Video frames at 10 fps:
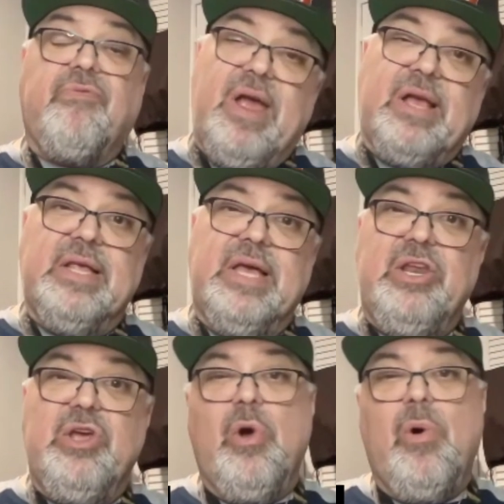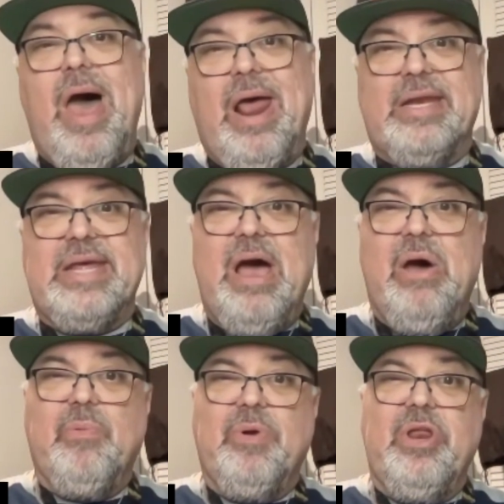Franklin? Do you go out of
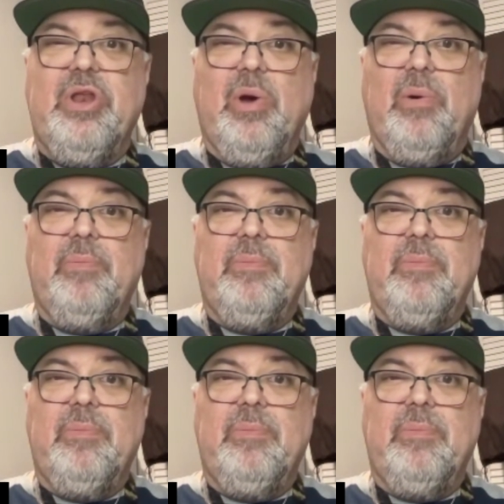town? What do you do?